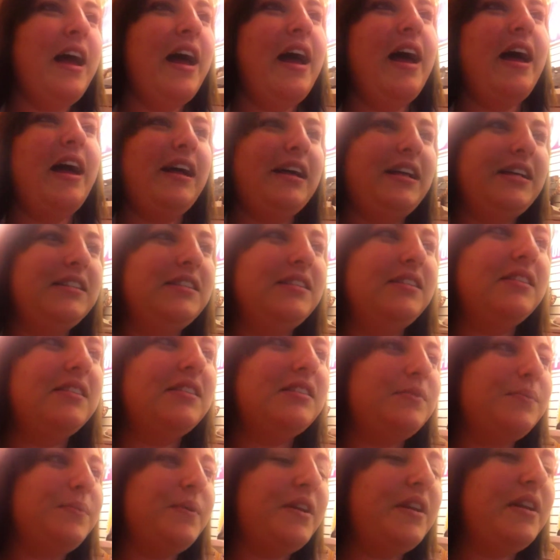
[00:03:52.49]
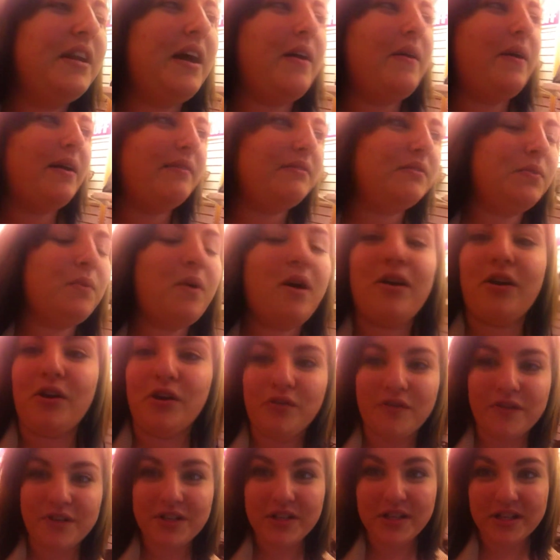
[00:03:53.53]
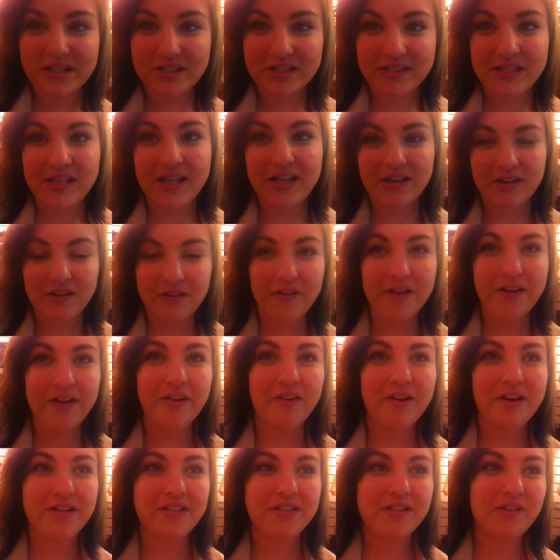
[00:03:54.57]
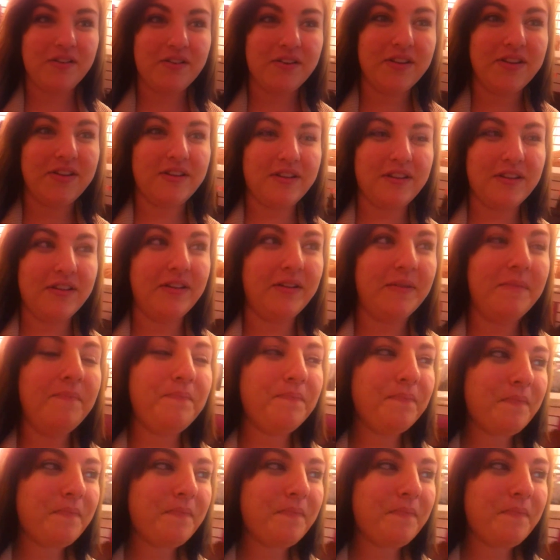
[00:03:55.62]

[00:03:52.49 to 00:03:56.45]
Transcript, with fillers: And we now have to walk over to the in order to go to the